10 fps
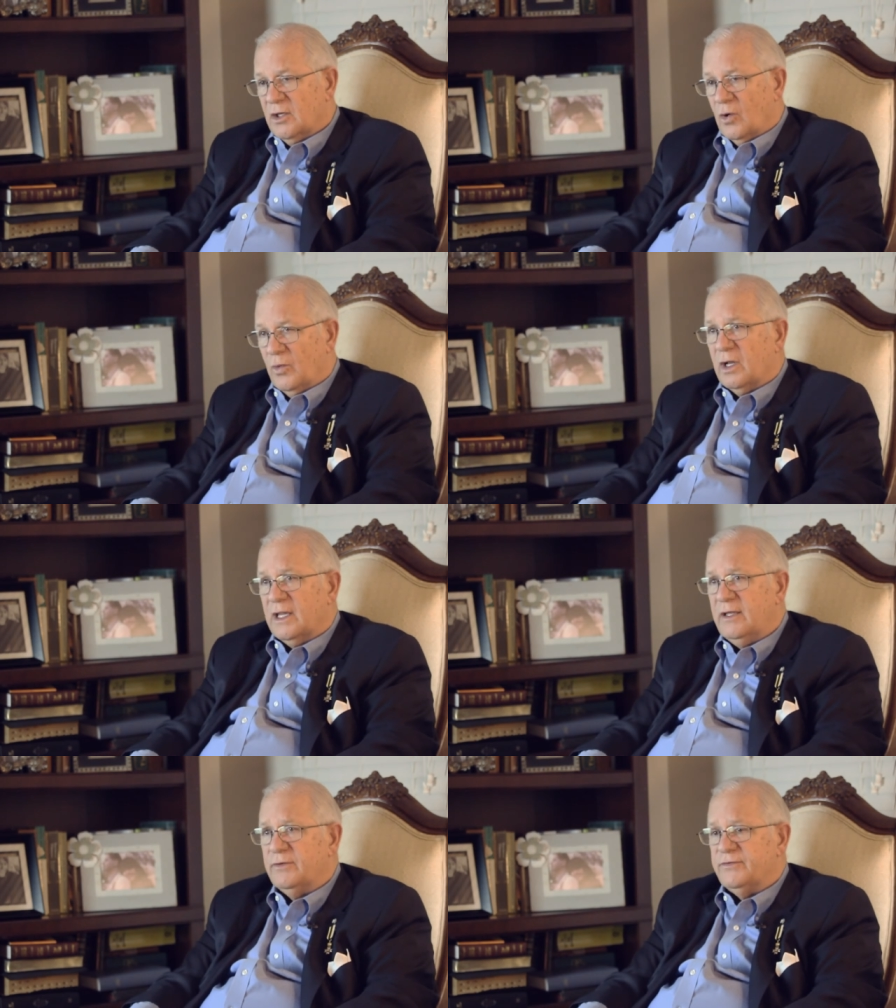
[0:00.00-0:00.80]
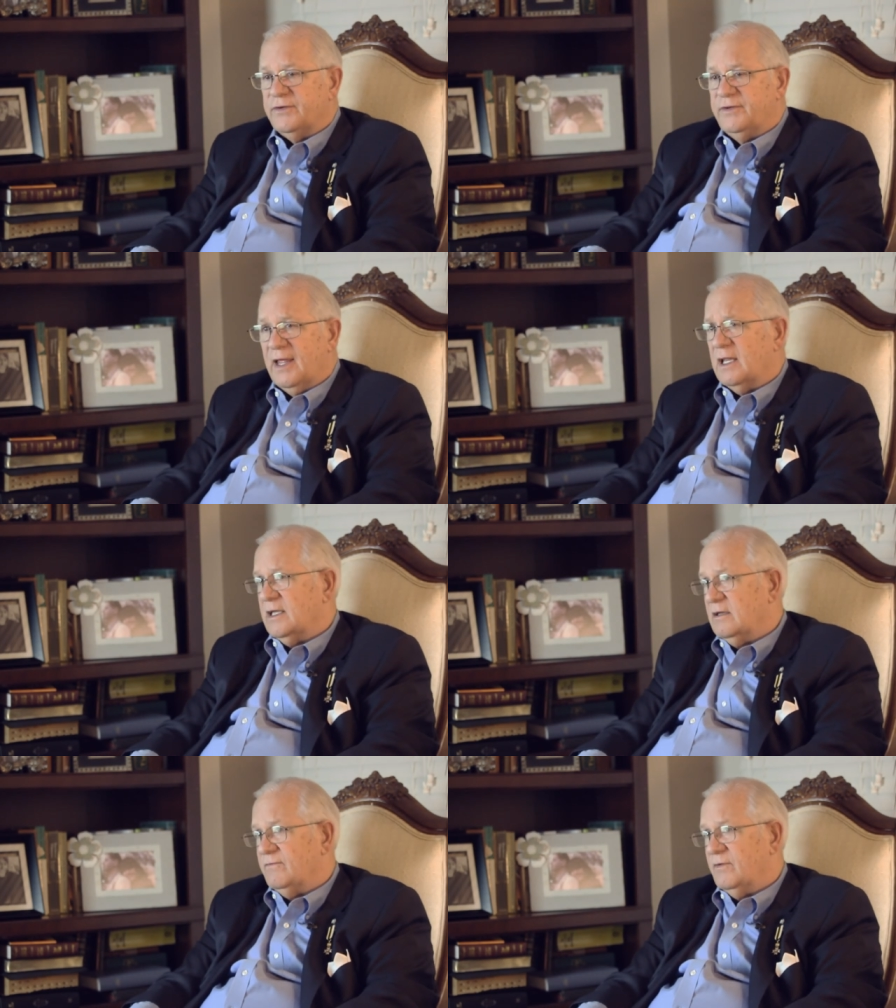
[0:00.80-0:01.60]
Well, he was a
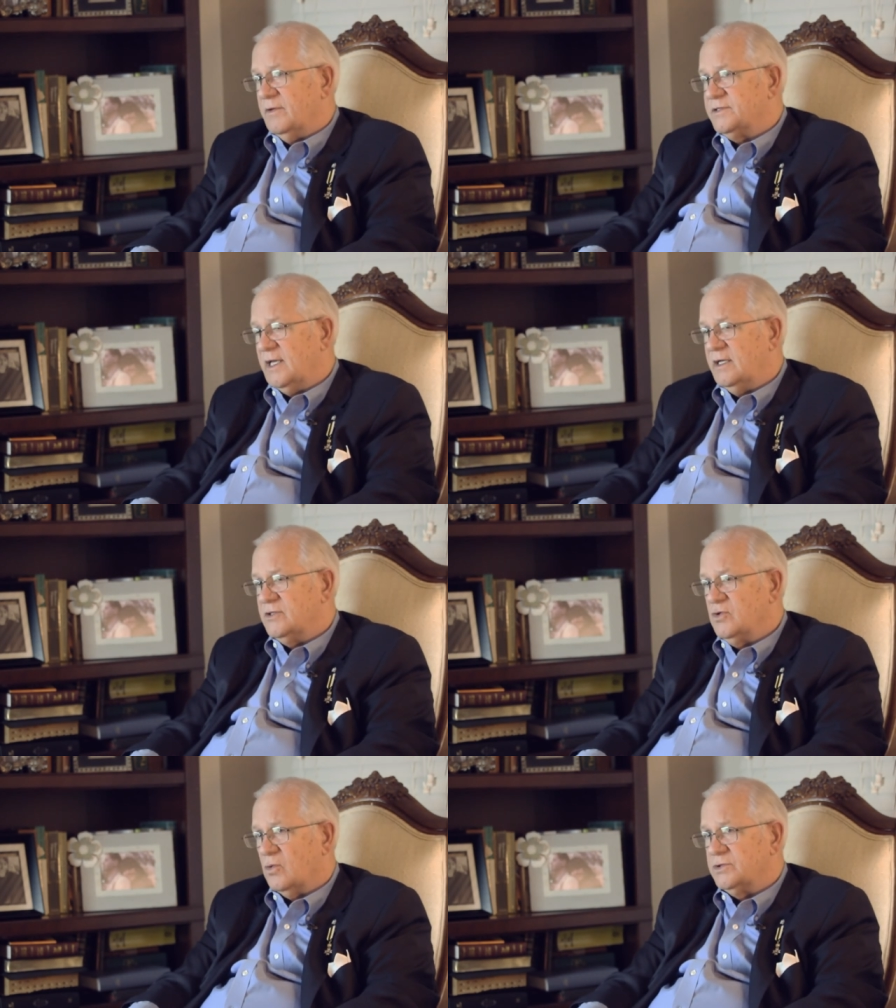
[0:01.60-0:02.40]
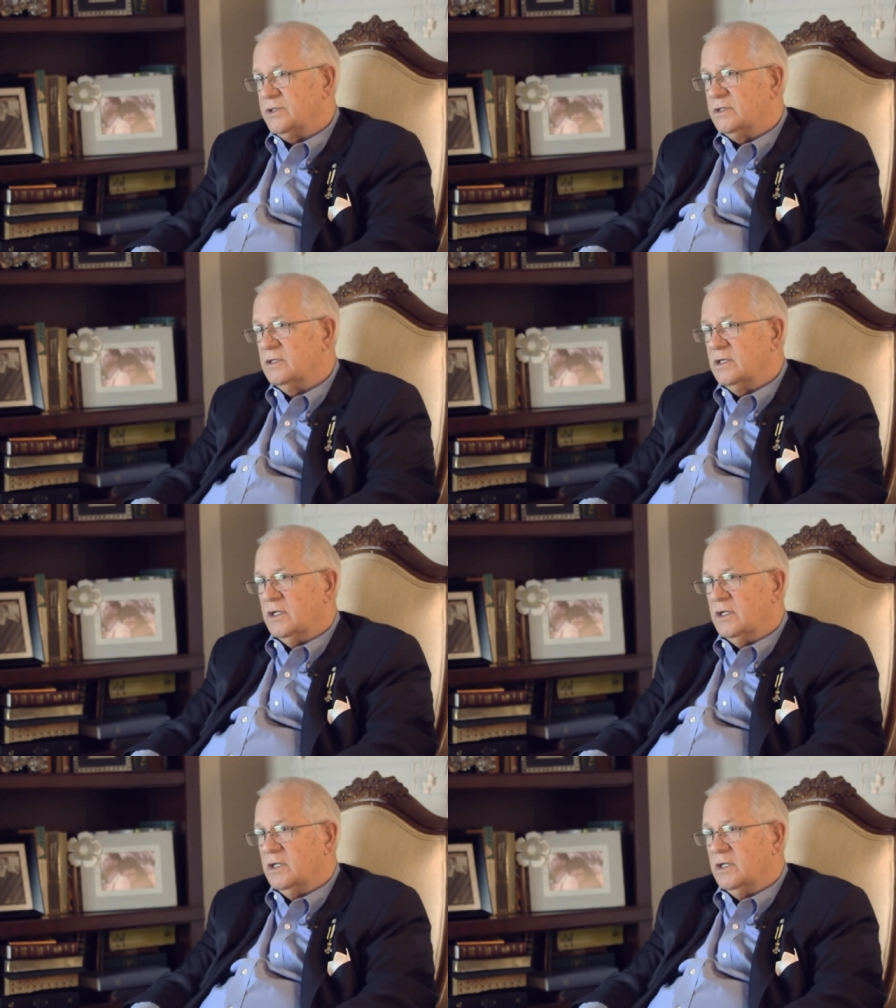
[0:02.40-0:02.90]
delegate from the state of Georgia